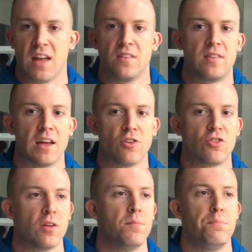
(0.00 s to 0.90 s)

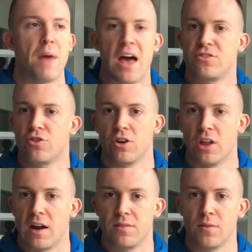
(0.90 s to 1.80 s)
Sanderson mastered a
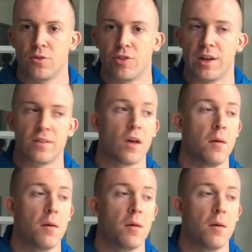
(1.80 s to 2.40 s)
lot of different things.